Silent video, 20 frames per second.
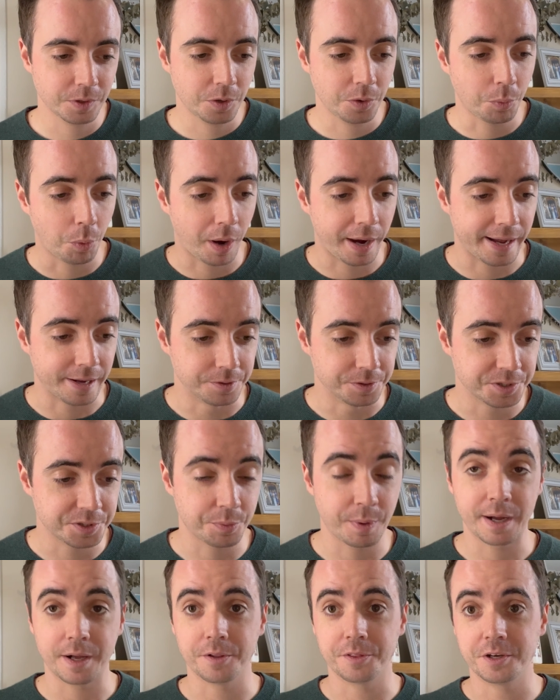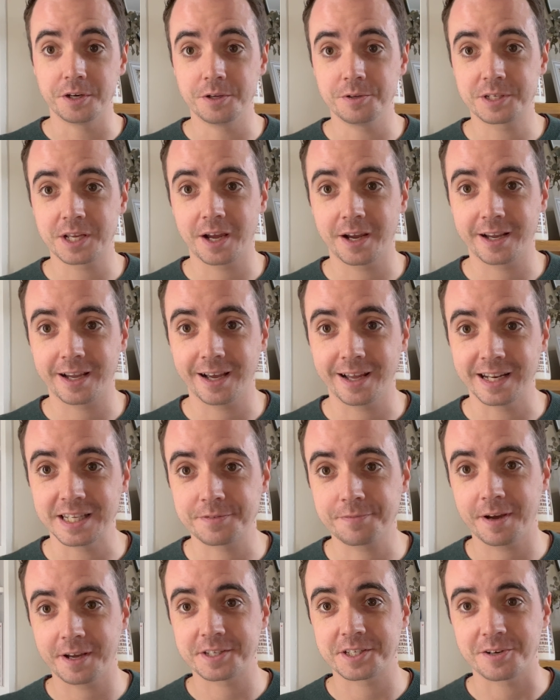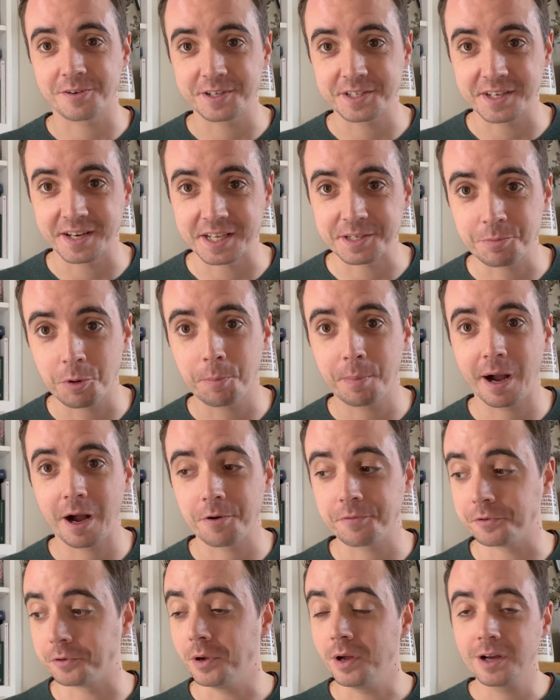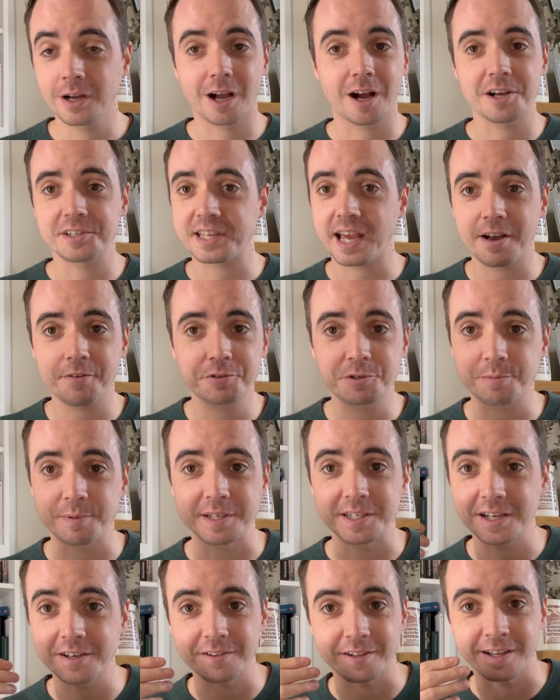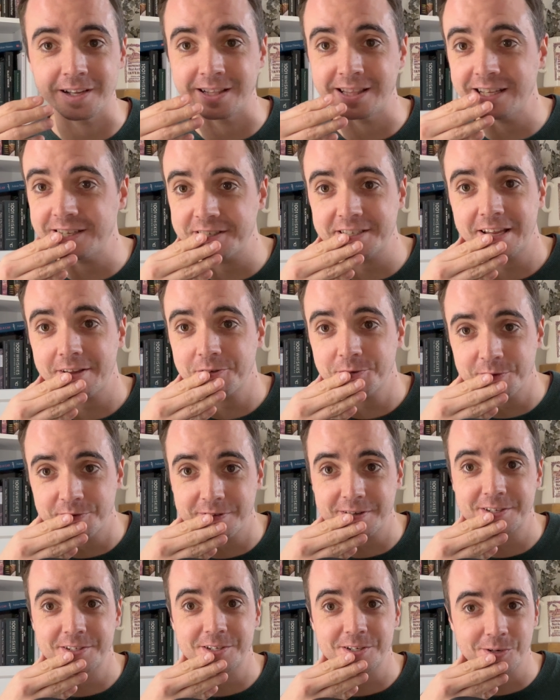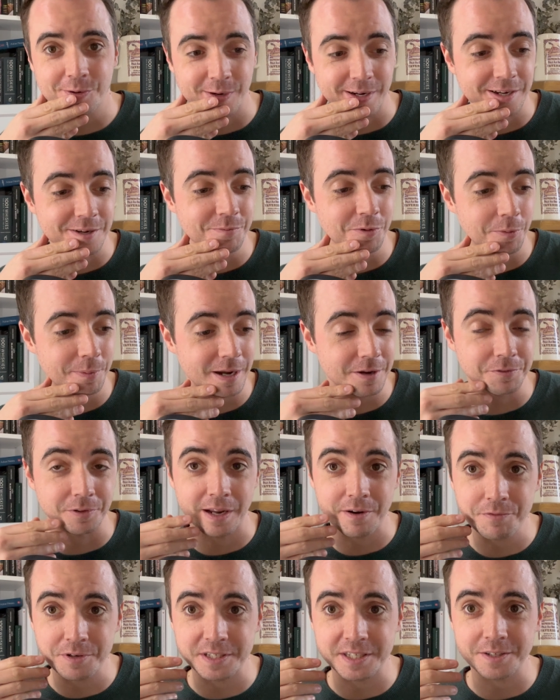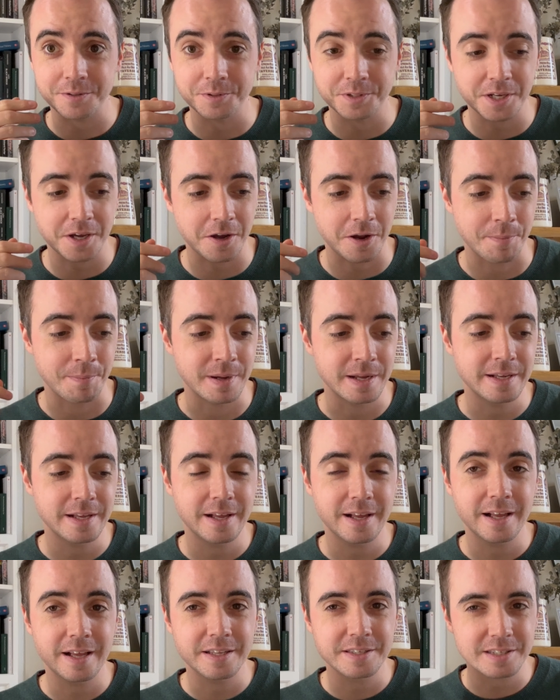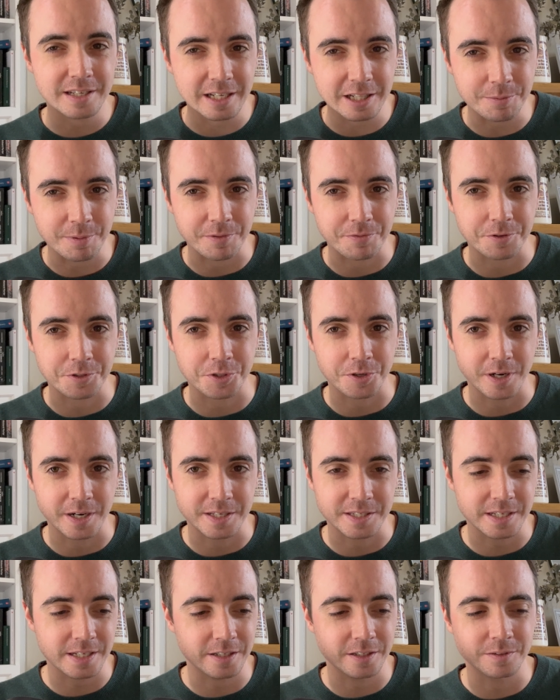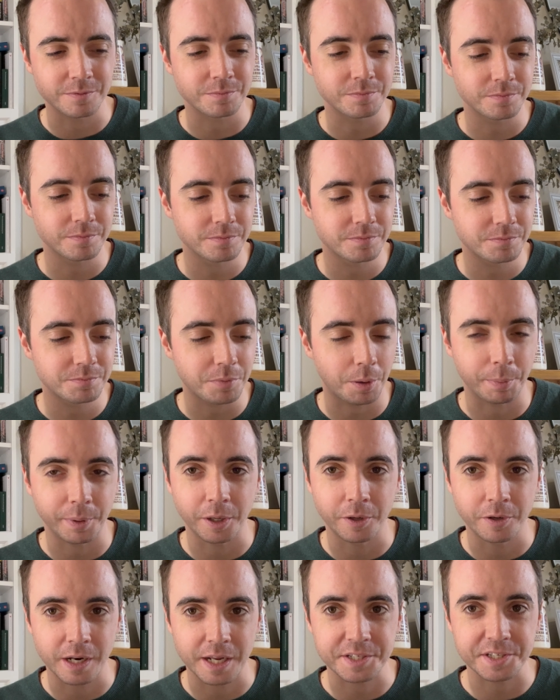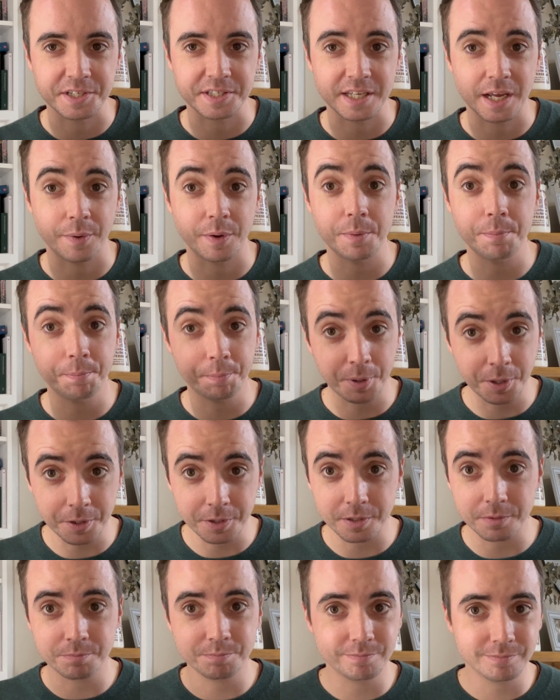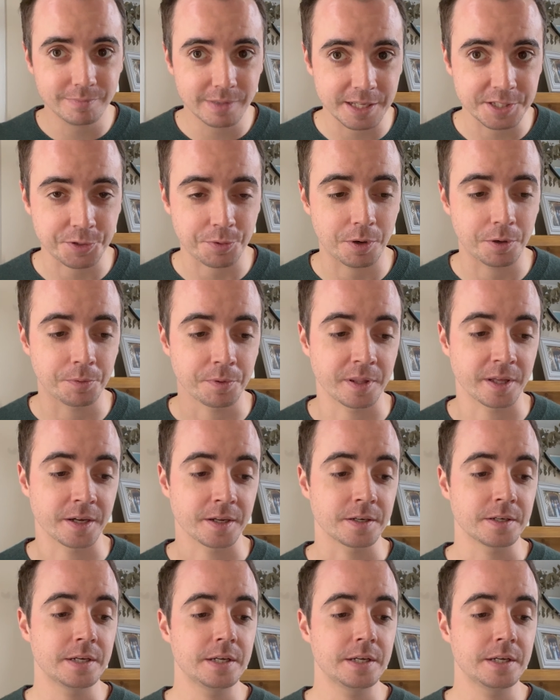What else? Well, the new Taycan, it's faster, isn't it? It's more powerful. Cars have to be, don't they? They just have to be faster, quicker, more powerful every single time. It's a little bit frustrating and probably unnecessary, but let's roll with it.